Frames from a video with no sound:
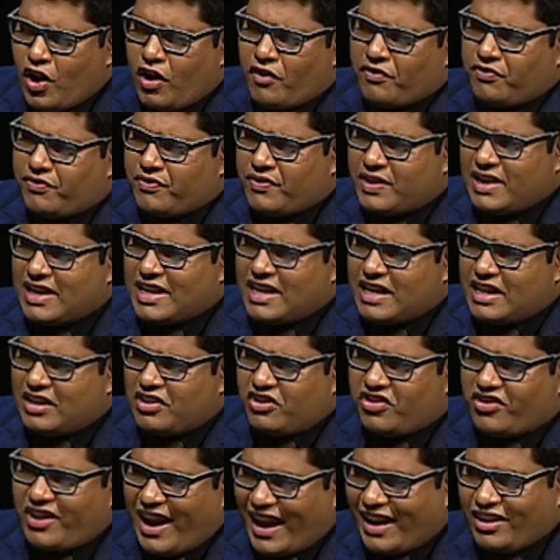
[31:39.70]
of
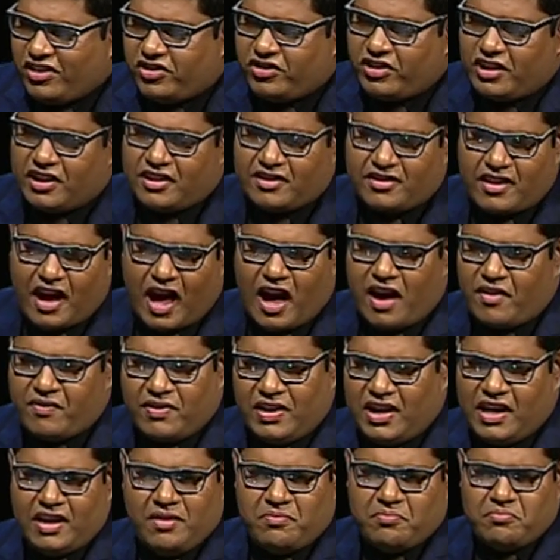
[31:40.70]
attractions are
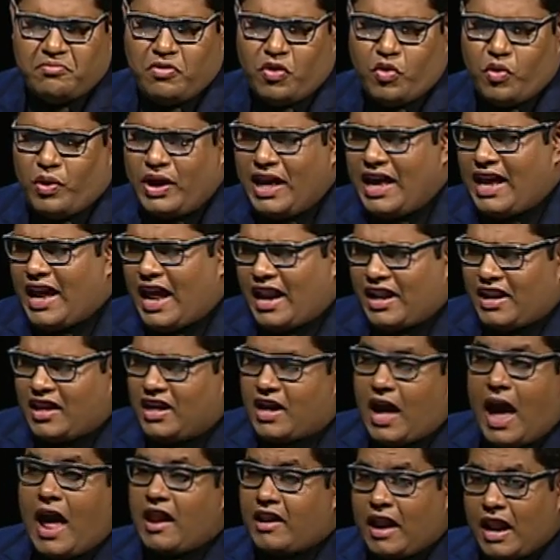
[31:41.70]
we looking at
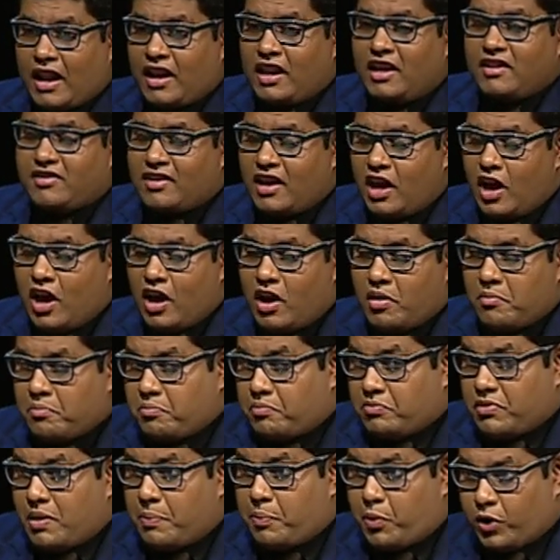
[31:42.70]
here, at least
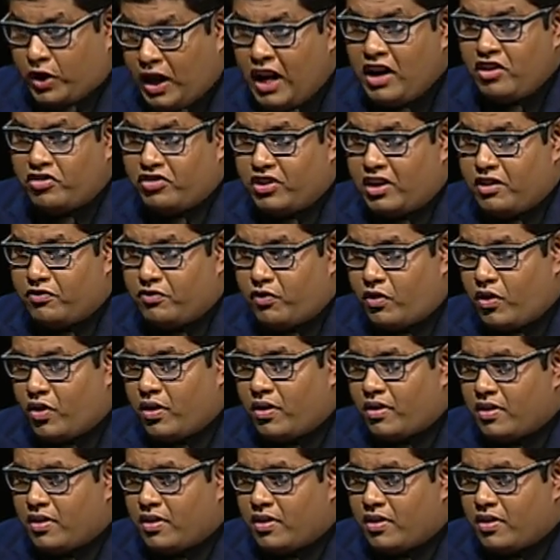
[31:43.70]
the potential for?